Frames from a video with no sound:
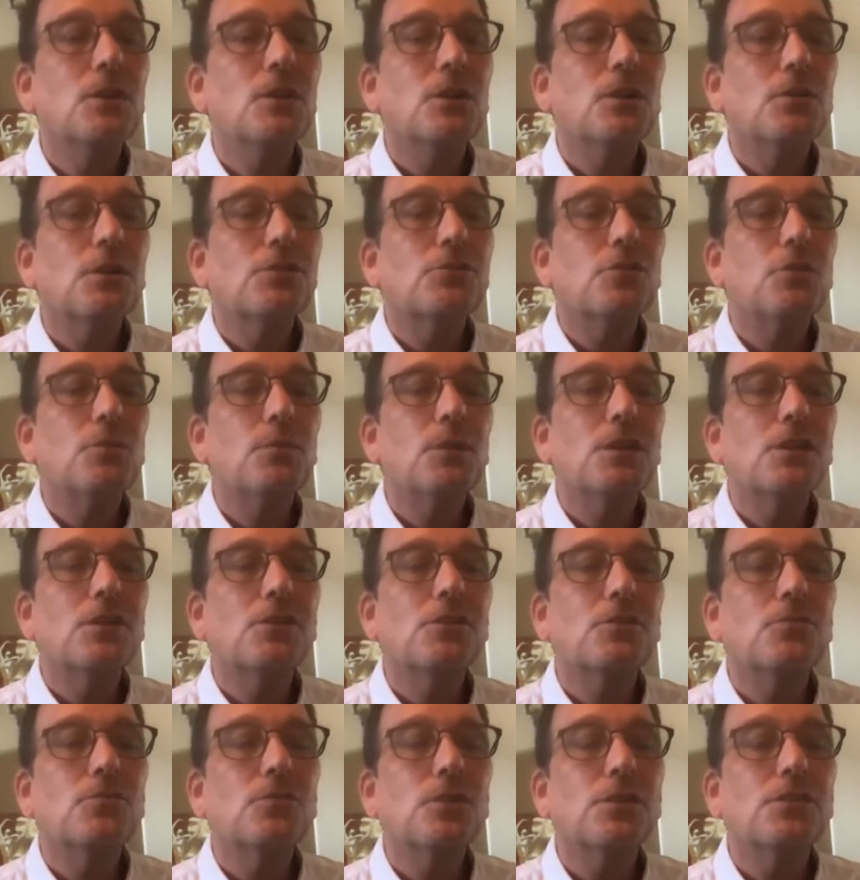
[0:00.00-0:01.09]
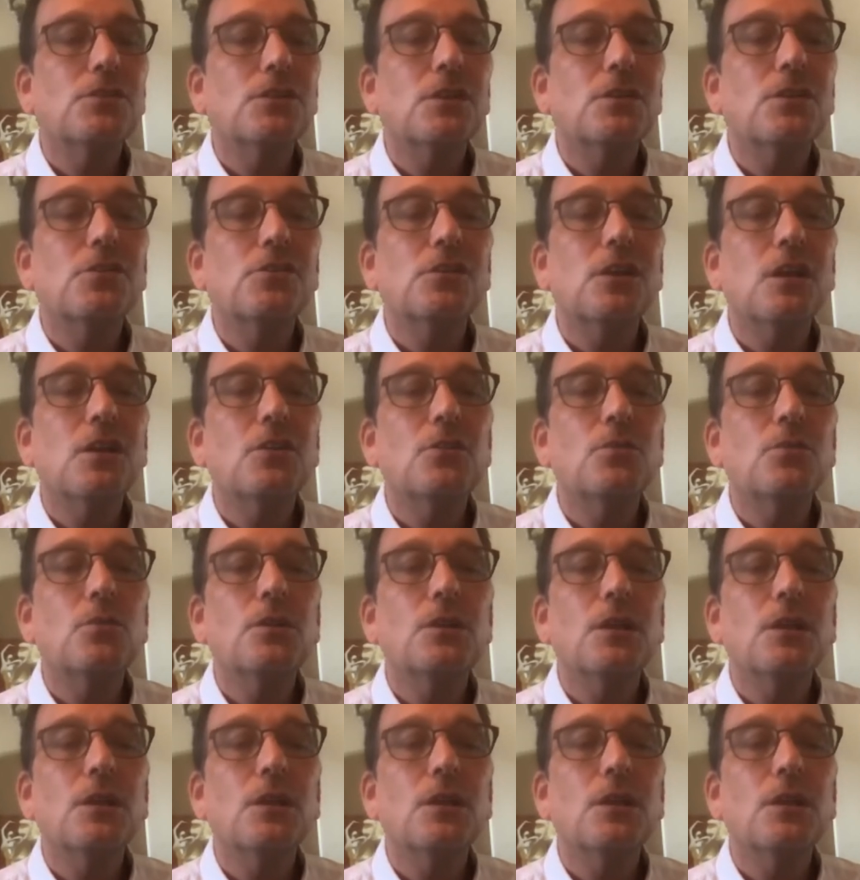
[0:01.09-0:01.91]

Her escrow money is in risk, and the seller will